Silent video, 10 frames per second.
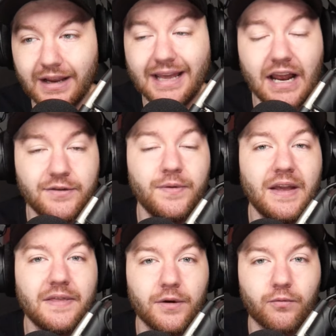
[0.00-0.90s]
Again, I do
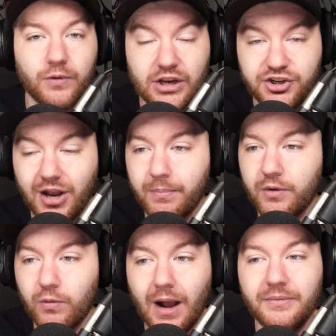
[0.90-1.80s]
think that Reed
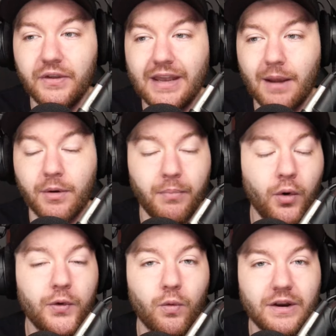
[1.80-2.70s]
Sheppard, Rob Dillingham are
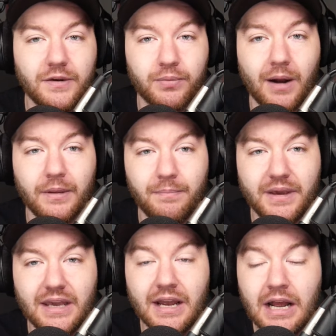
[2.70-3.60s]
both going to probably
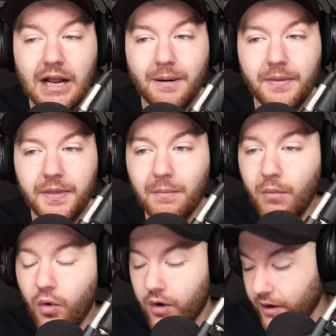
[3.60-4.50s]
be the
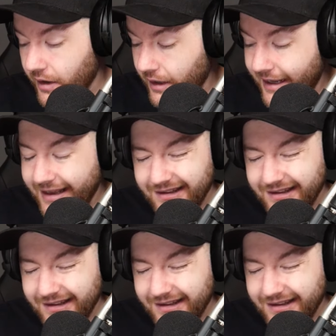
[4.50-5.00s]
more